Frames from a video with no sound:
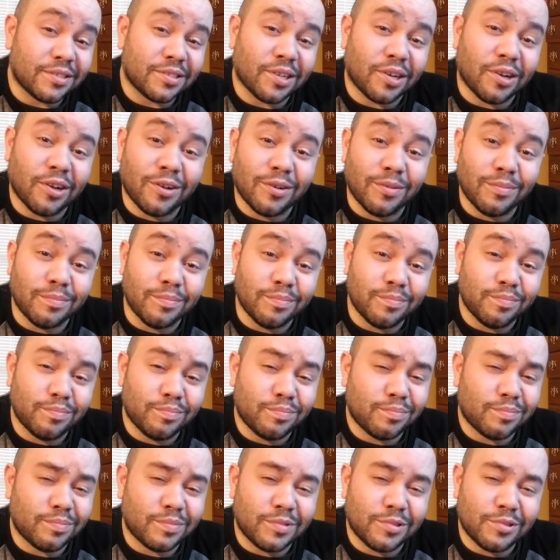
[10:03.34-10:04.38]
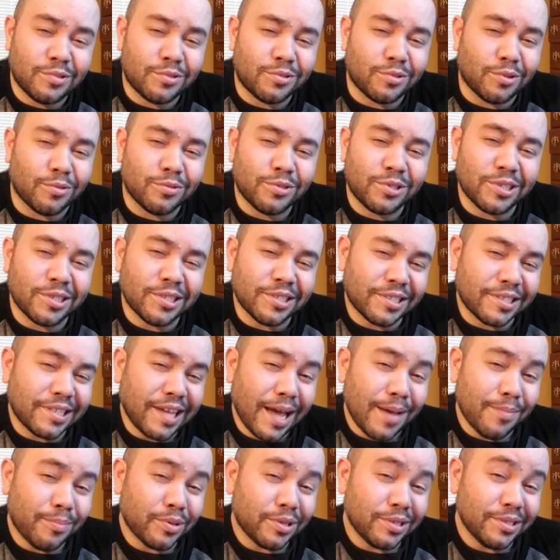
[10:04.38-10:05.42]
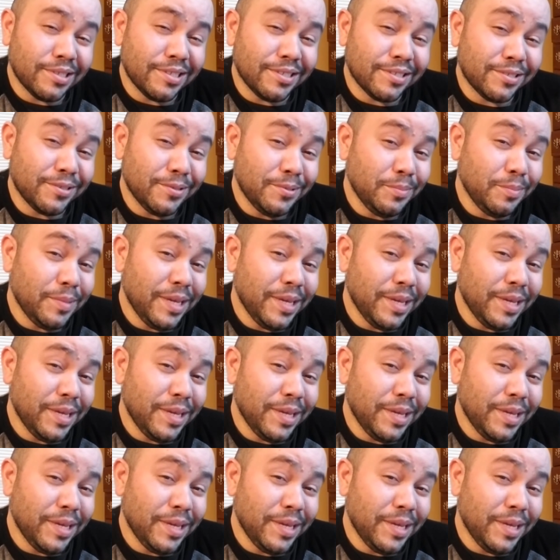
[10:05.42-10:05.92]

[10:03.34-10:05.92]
um socialist capitalism,